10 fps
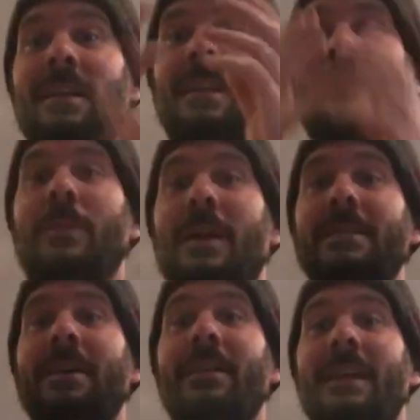Let's bring it
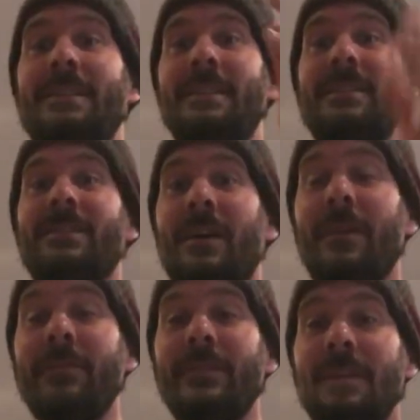down nice and soft.
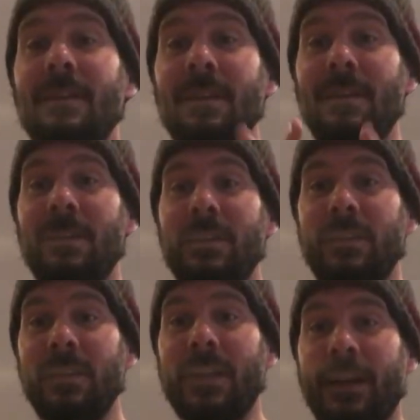
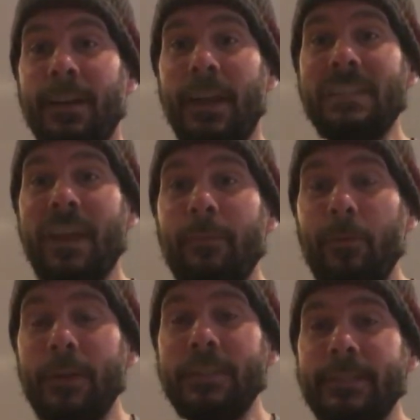With our nighttime
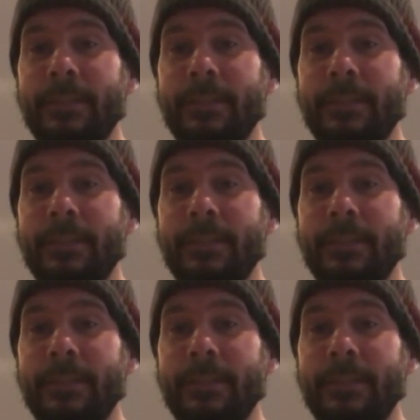voice.